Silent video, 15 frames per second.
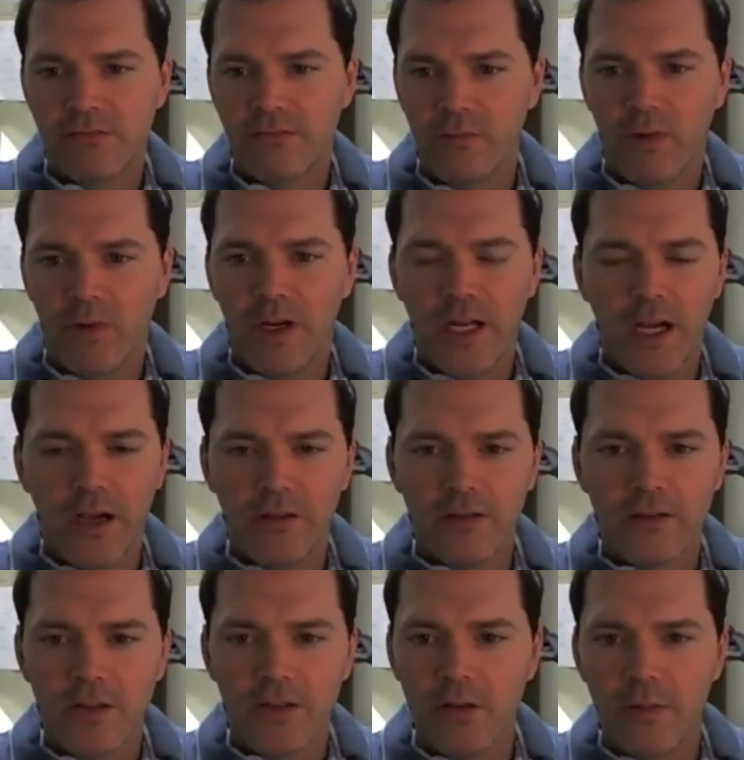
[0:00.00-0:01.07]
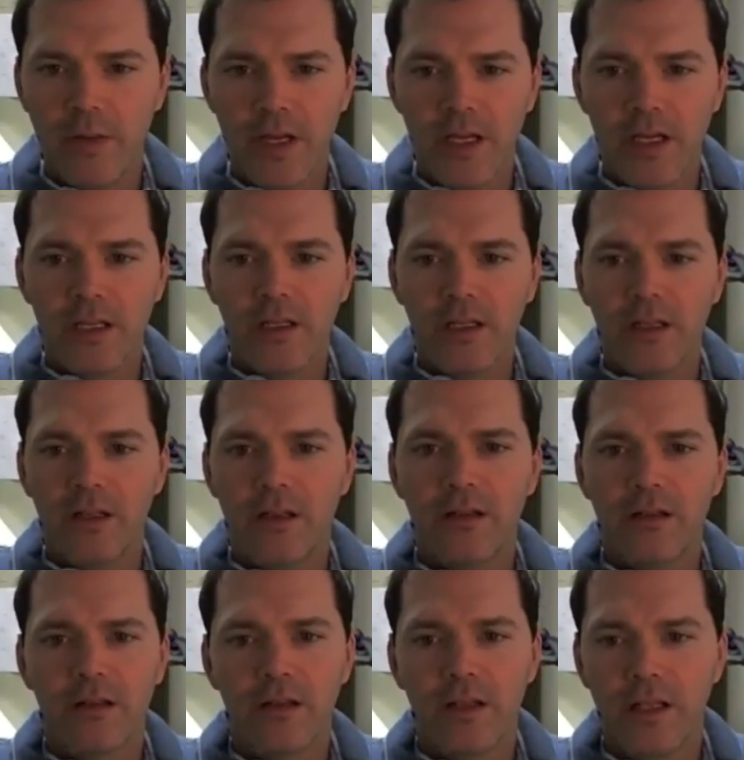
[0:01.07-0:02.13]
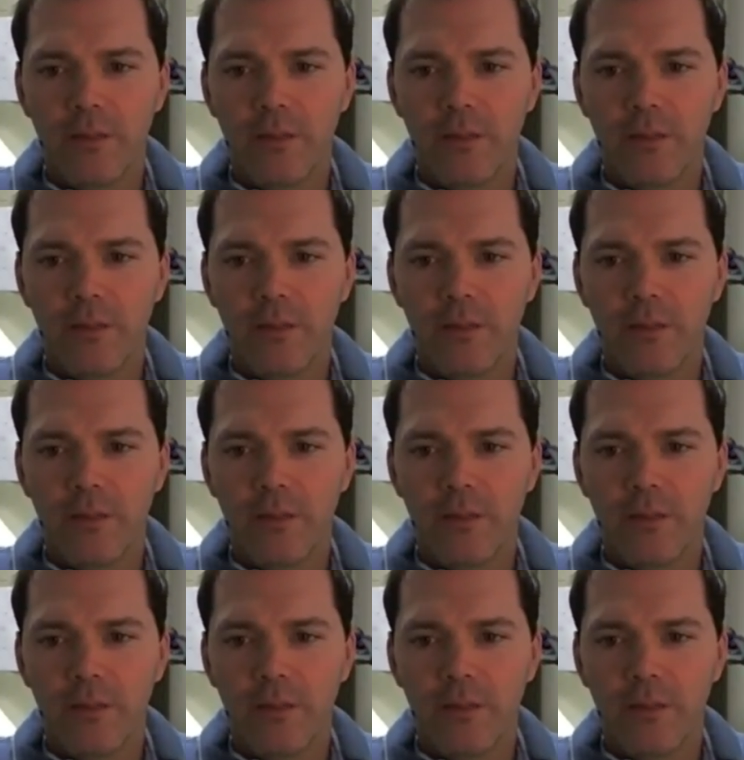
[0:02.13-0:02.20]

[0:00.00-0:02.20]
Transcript: I just run out and do a meeting